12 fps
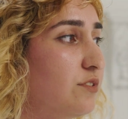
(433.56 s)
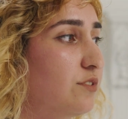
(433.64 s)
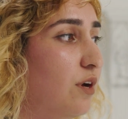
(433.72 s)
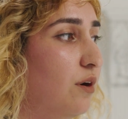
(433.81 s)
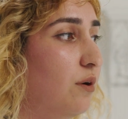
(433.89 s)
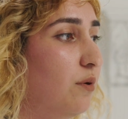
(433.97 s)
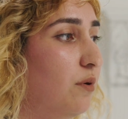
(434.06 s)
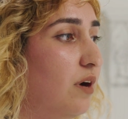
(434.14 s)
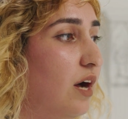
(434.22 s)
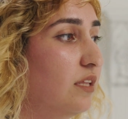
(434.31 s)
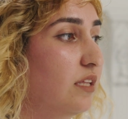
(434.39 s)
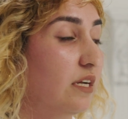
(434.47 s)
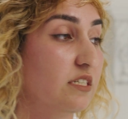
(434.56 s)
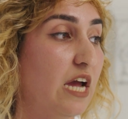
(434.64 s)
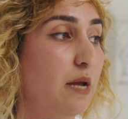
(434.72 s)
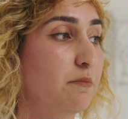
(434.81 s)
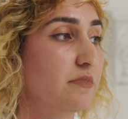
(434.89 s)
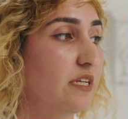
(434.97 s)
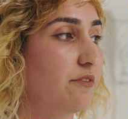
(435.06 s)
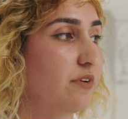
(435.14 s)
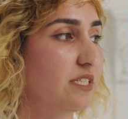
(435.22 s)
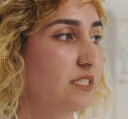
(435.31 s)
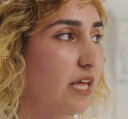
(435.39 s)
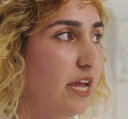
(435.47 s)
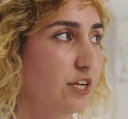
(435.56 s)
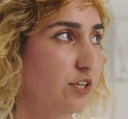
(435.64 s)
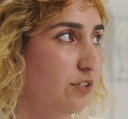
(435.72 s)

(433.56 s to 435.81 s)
So, a lot of times, if it's like